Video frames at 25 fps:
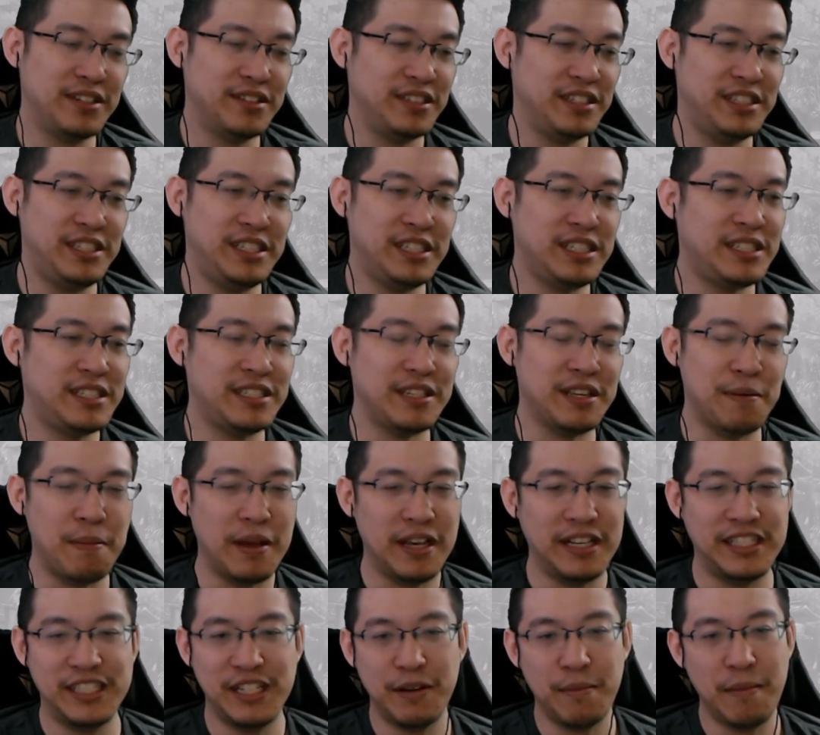It's just
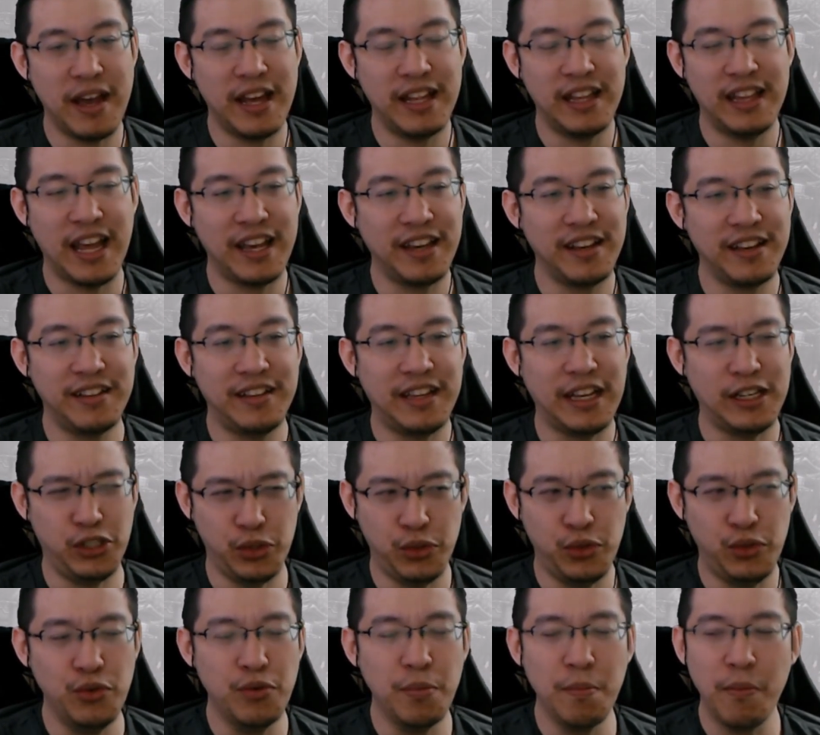amazing, man. Like, they
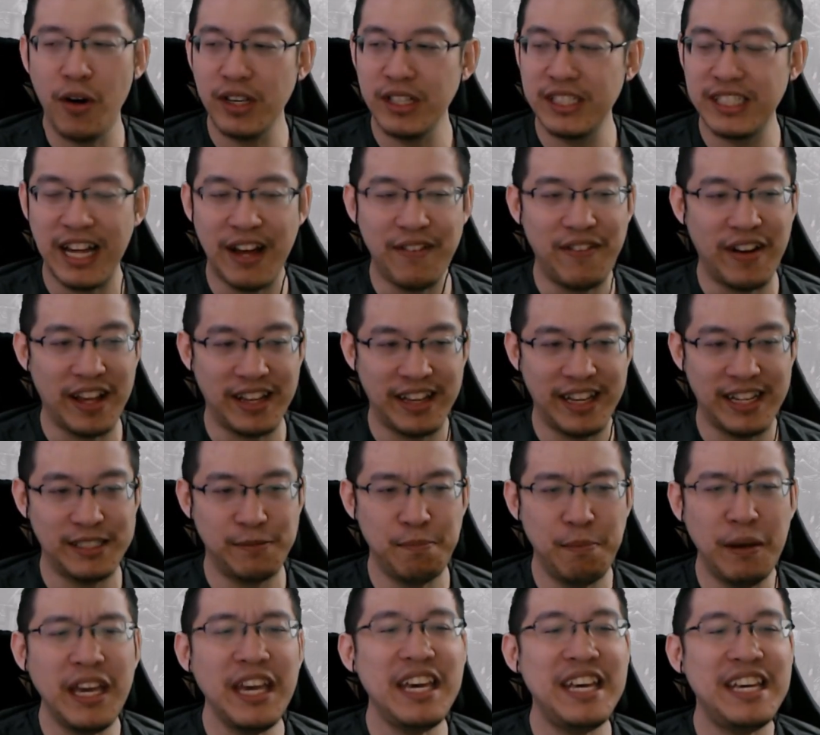should do more stuff like this.
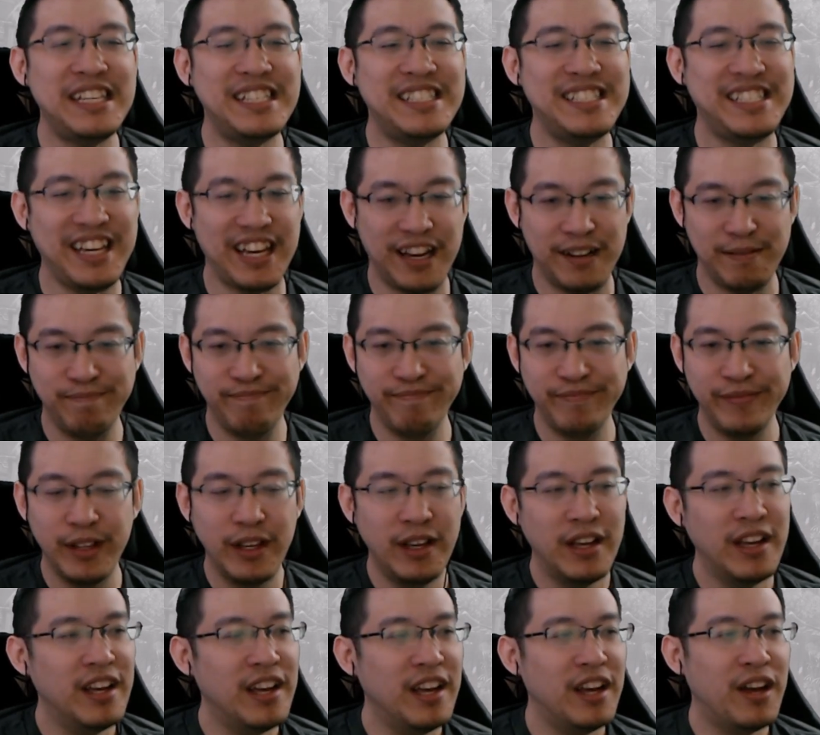Make it easier,
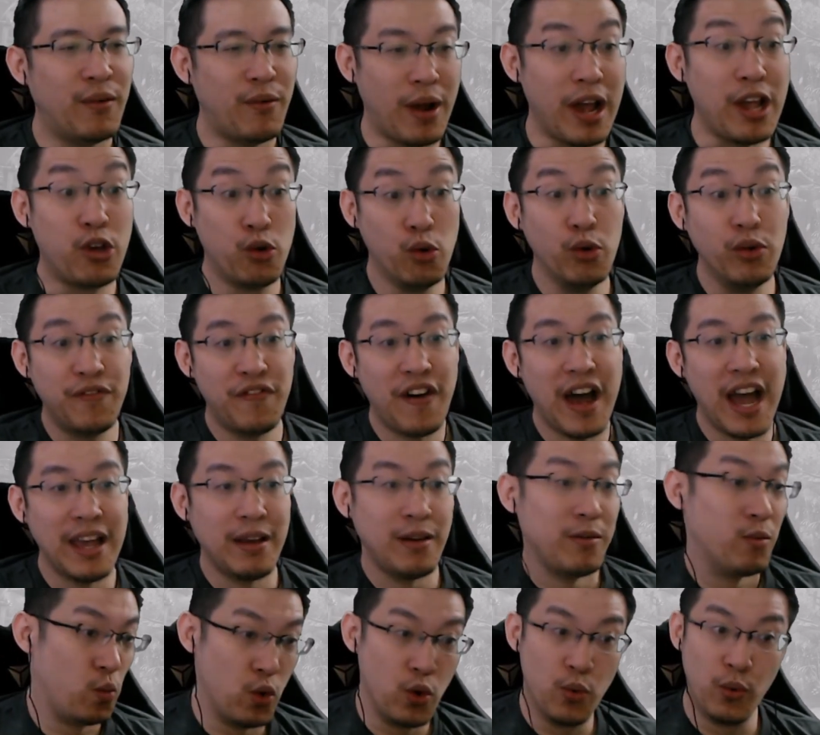right? Good fight,
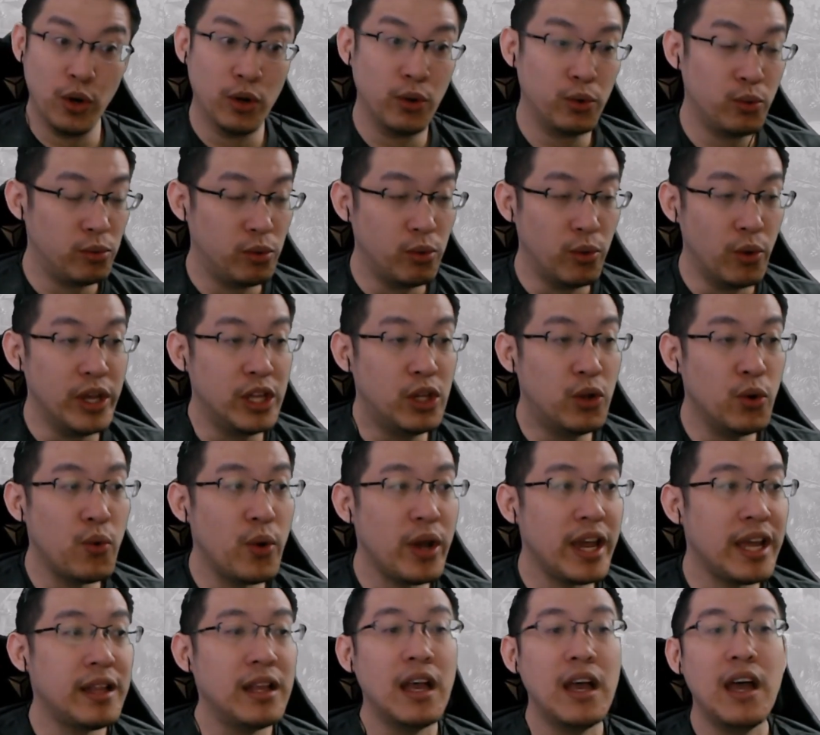we will redo
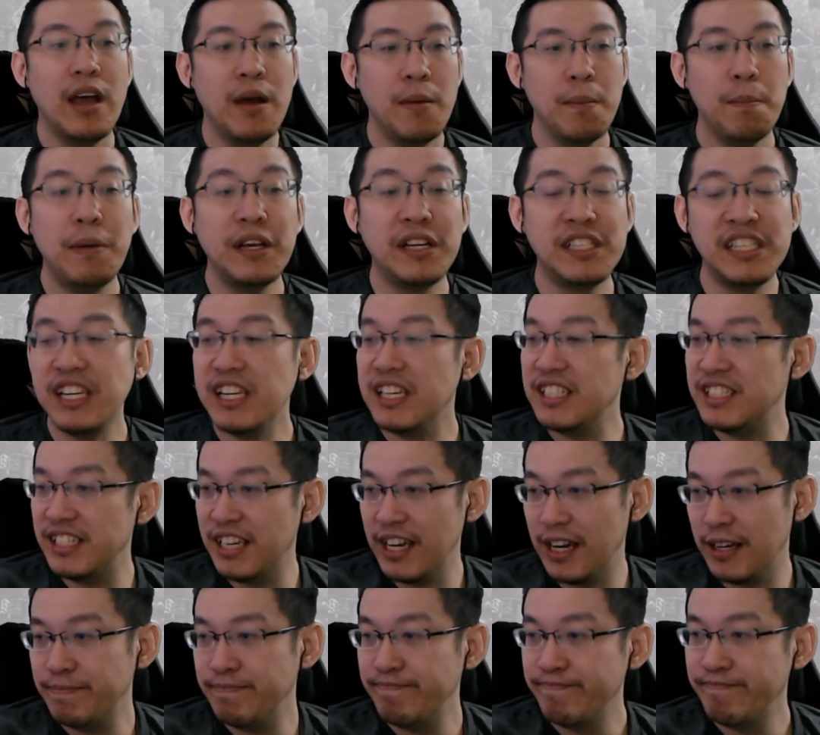it. Makes it
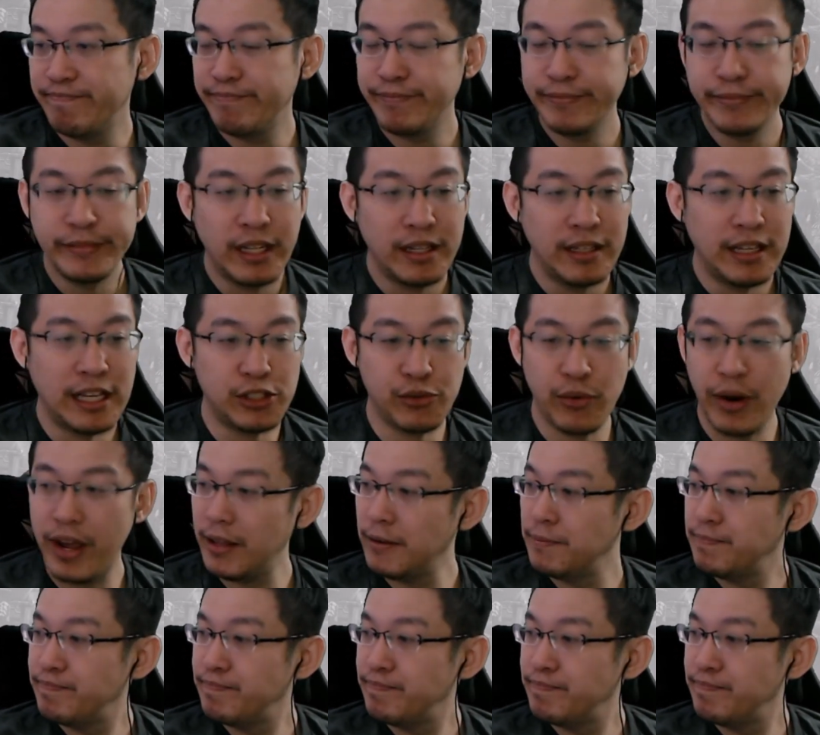easier. That's great.